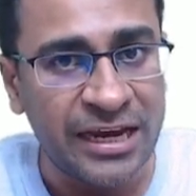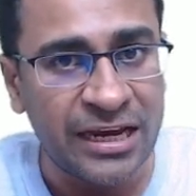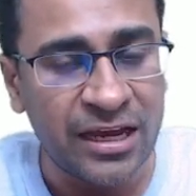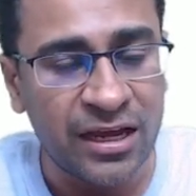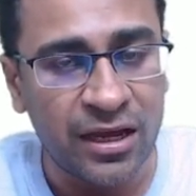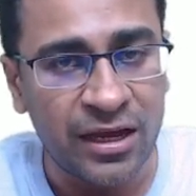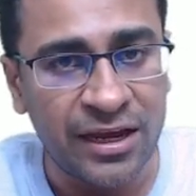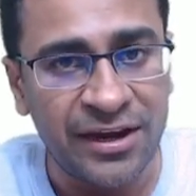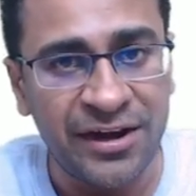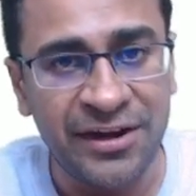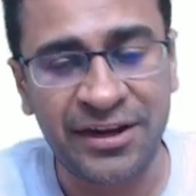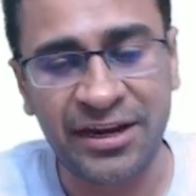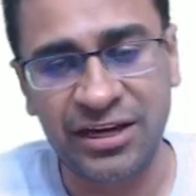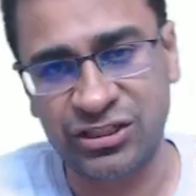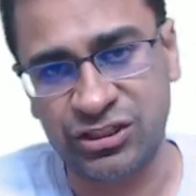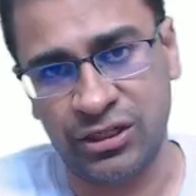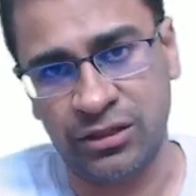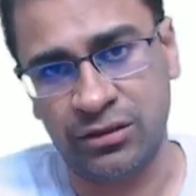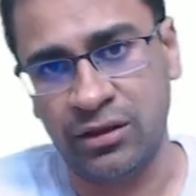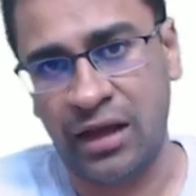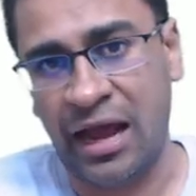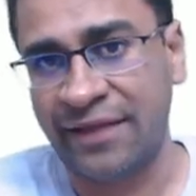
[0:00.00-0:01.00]
irritation,
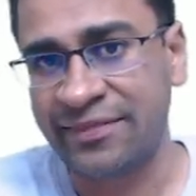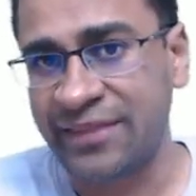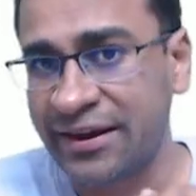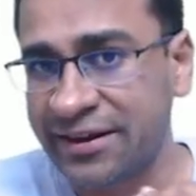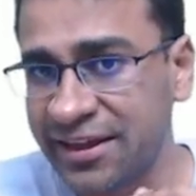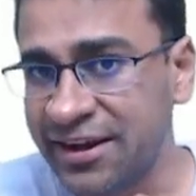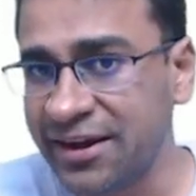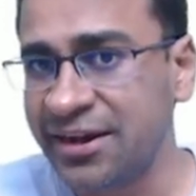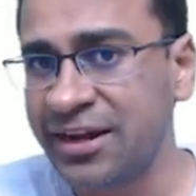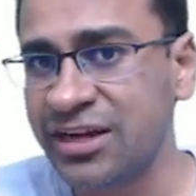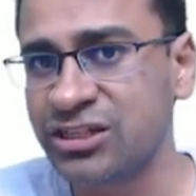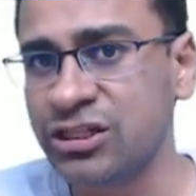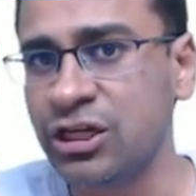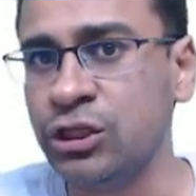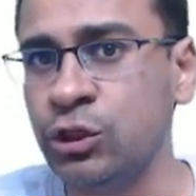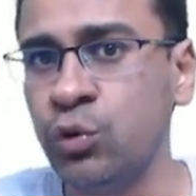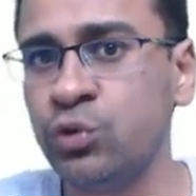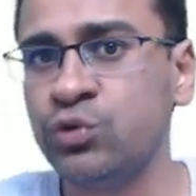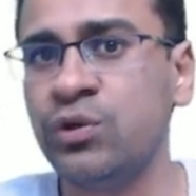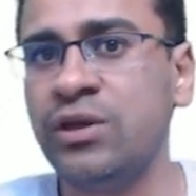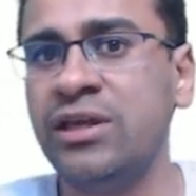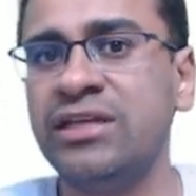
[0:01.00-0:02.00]
and that irritation
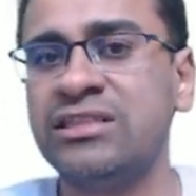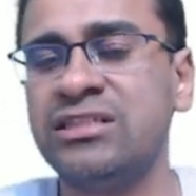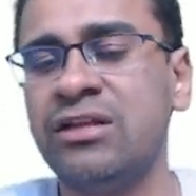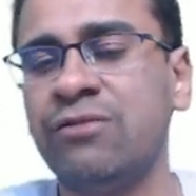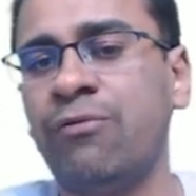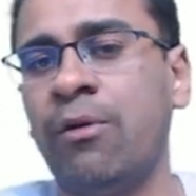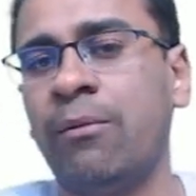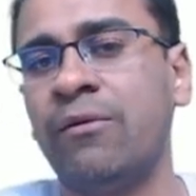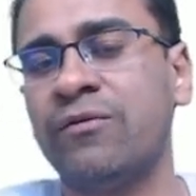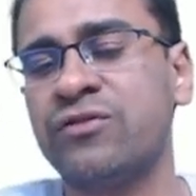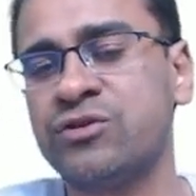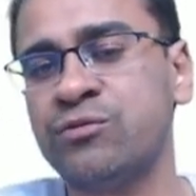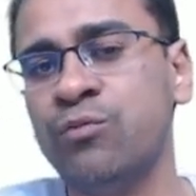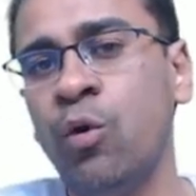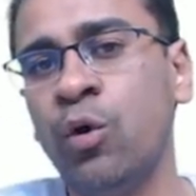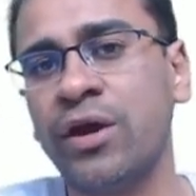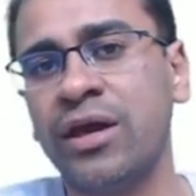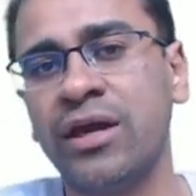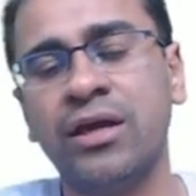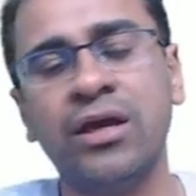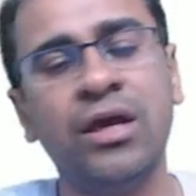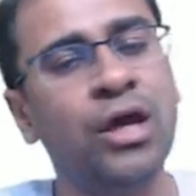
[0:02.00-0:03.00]
usually is in the form of
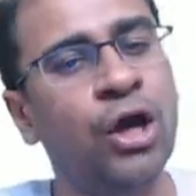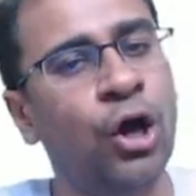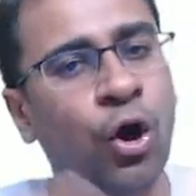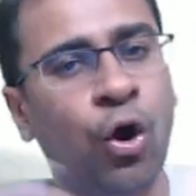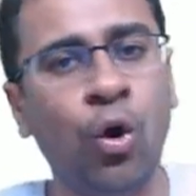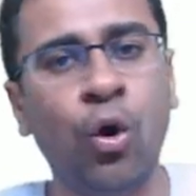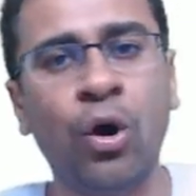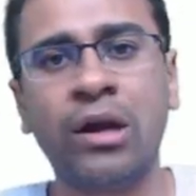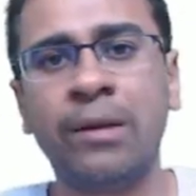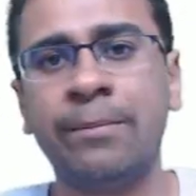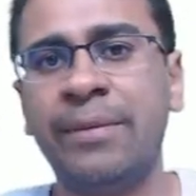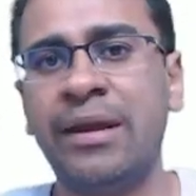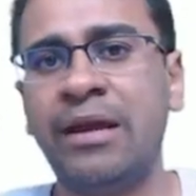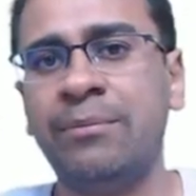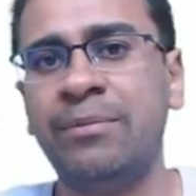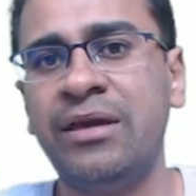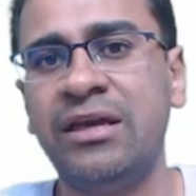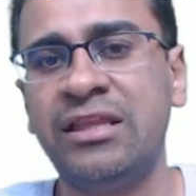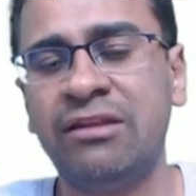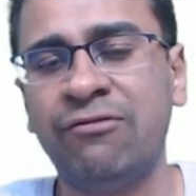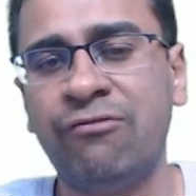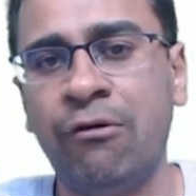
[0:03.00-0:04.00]
smoking or maybe in
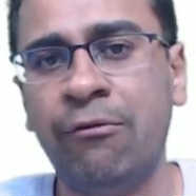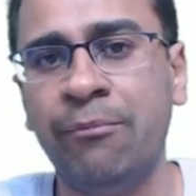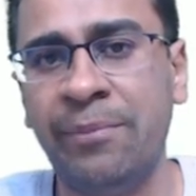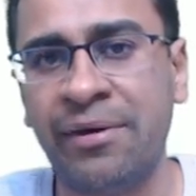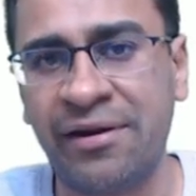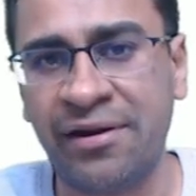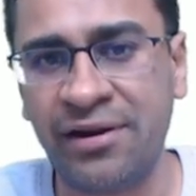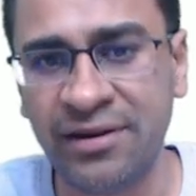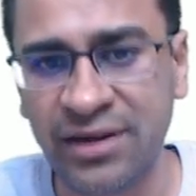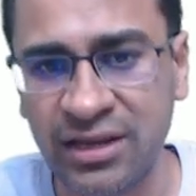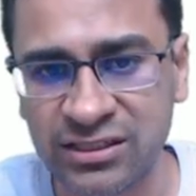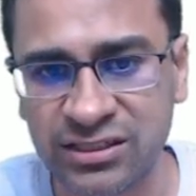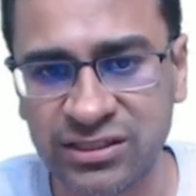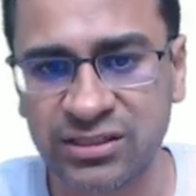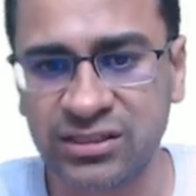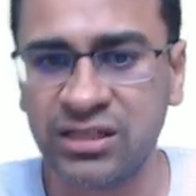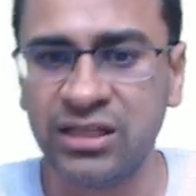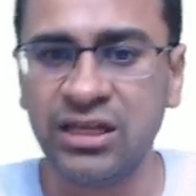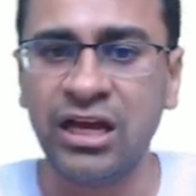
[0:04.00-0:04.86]
the form of mineral dusts.